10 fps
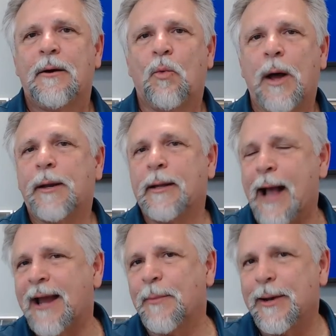what
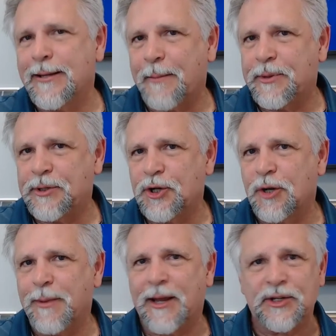got him into that
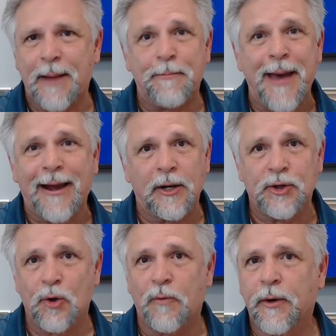position because that battle
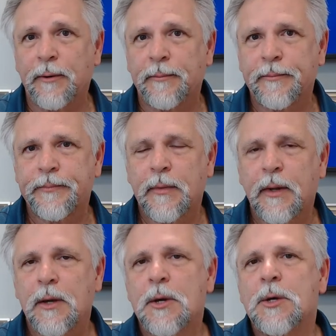is over.
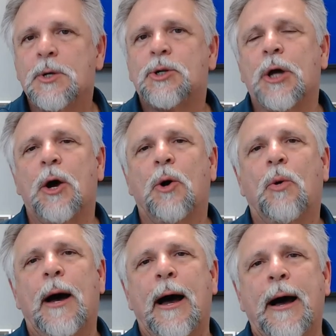
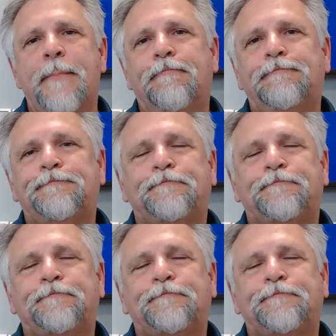So um,